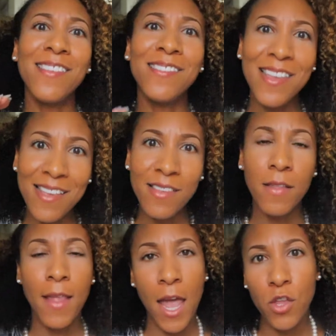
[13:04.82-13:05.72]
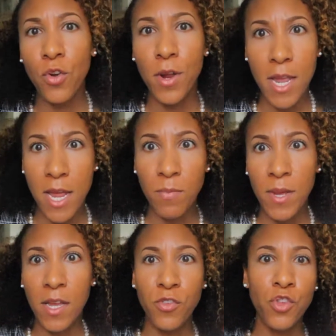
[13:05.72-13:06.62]
season that you're in,
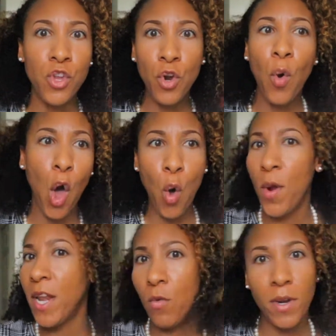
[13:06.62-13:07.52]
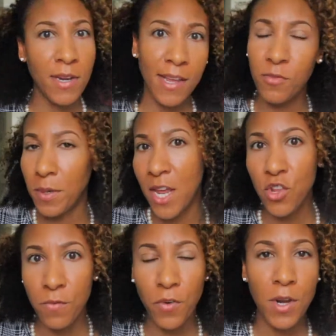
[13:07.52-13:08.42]
because you don't owe anyone an
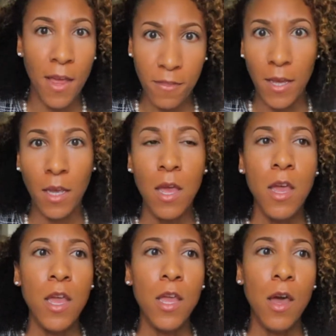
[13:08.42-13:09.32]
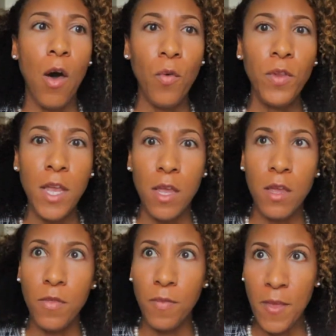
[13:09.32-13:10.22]
explanation for nothing. Only
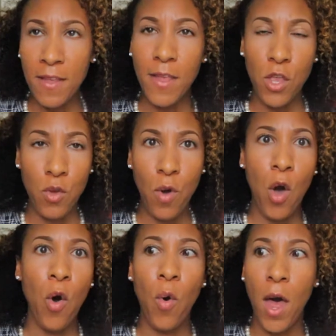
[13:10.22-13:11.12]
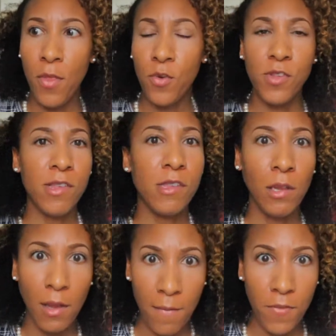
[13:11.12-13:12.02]
thing that you owe others is to
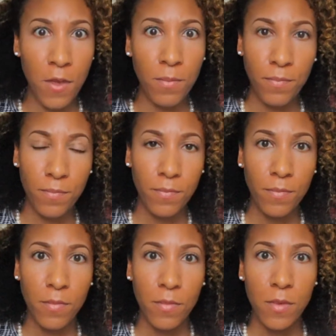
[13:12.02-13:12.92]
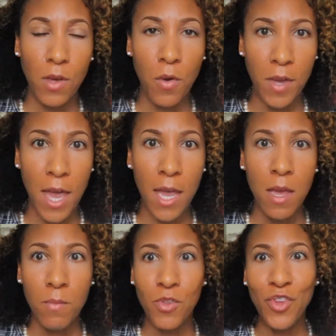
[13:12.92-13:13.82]
love them.
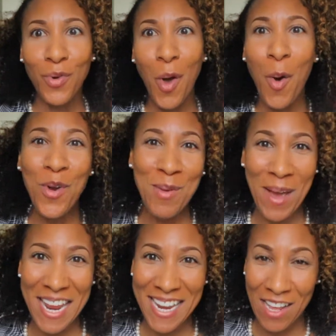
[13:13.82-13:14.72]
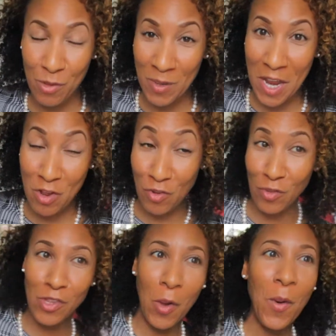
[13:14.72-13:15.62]
Okay? But you don't owe anybody an explanation.
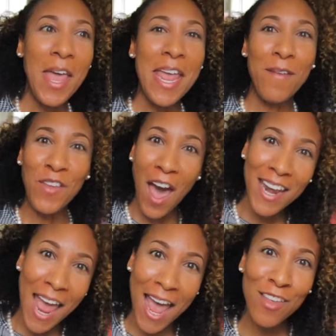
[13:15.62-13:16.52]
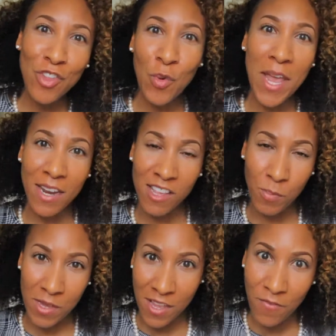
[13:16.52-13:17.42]
So if God has you in a
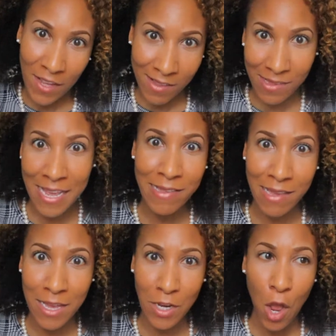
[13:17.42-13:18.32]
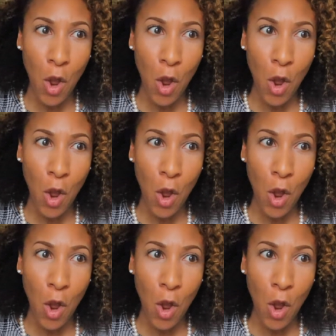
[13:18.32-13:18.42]
specific season